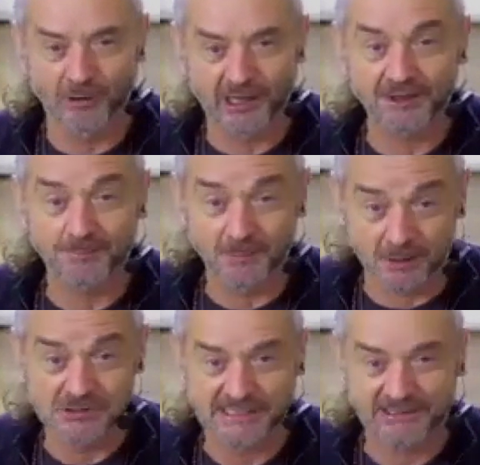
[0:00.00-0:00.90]
the head,
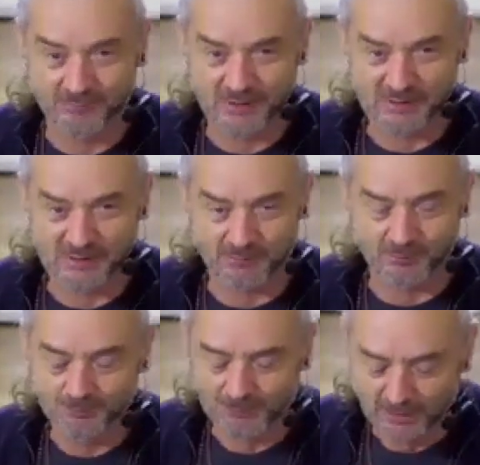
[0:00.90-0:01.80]
mostly, most people.
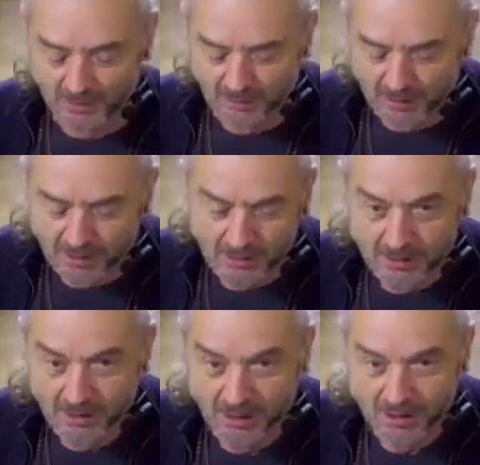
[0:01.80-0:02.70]

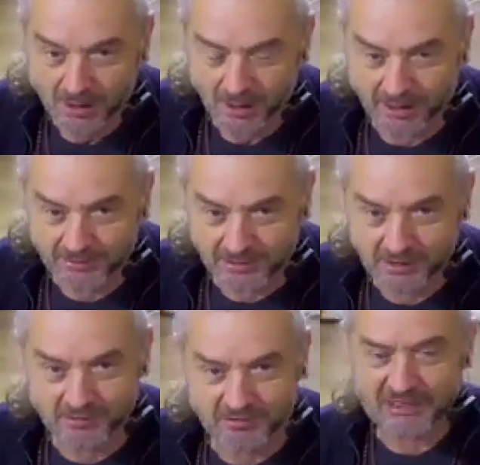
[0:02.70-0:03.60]
And
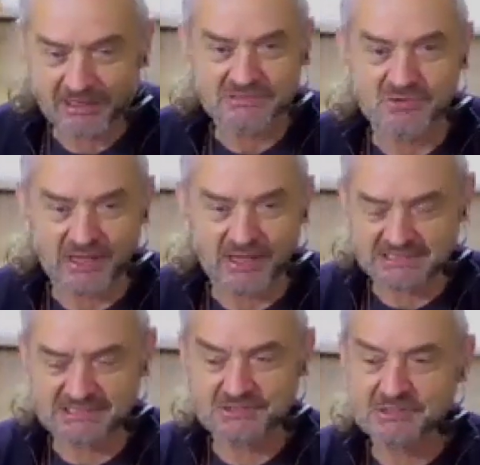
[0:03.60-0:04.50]
uh, that,
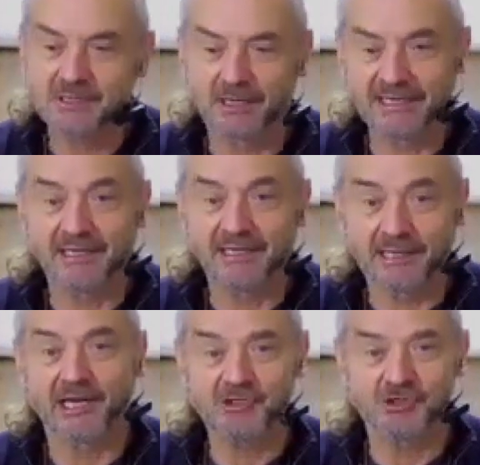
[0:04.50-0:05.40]
that's an
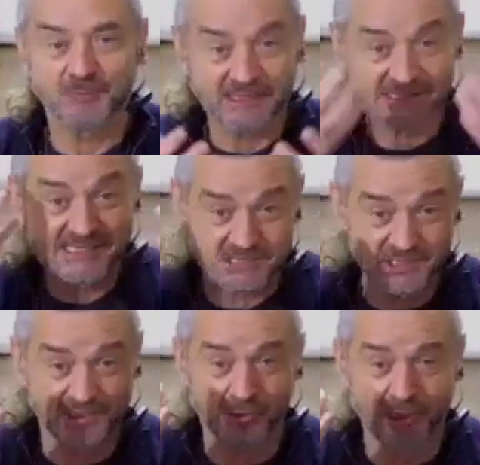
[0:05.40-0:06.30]
indication of being
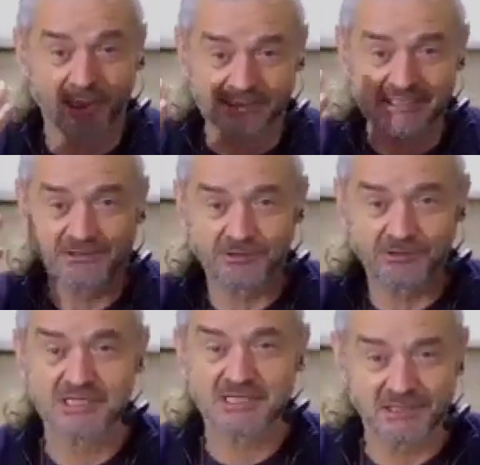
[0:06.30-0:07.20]
centered in your head, as in
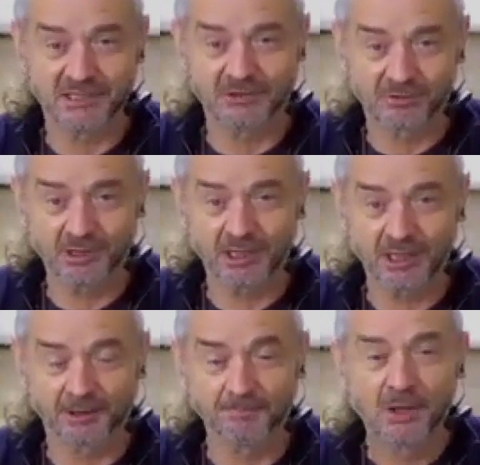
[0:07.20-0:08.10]
you're centered in your
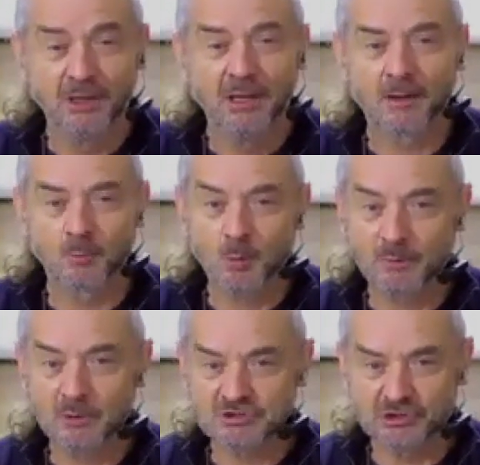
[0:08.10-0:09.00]
thinking. And what
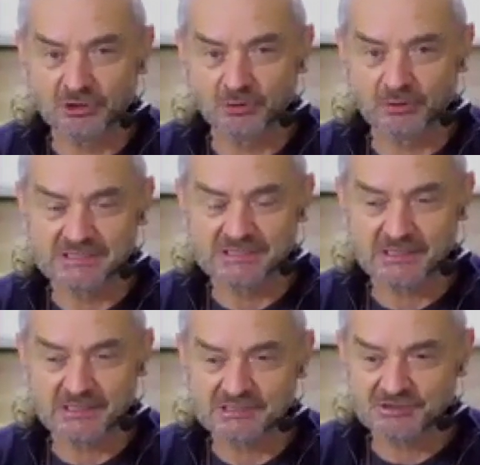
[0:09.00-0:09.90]
we want to do is,
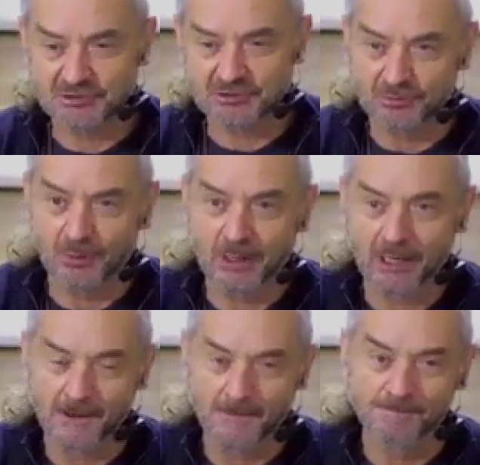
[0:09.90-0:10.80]
is to
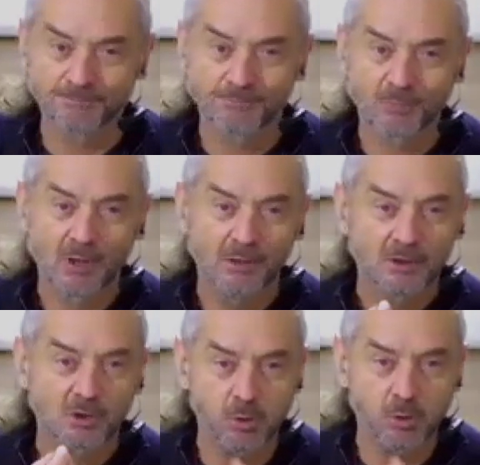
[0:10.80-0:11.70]
um,
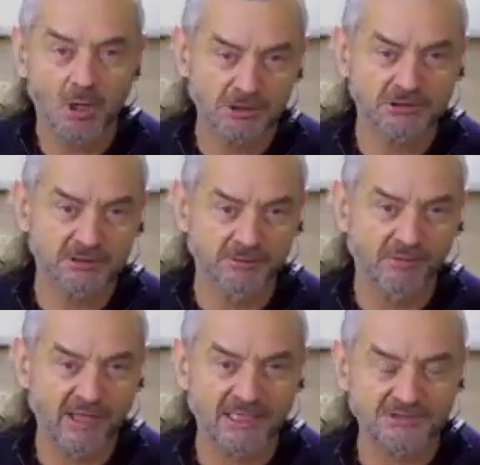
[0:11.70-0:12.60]
quieten
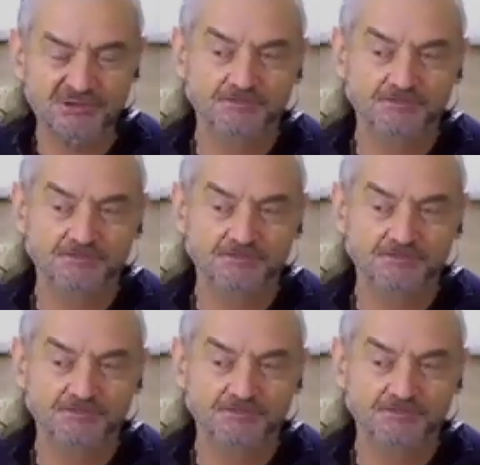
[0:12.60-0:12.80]
that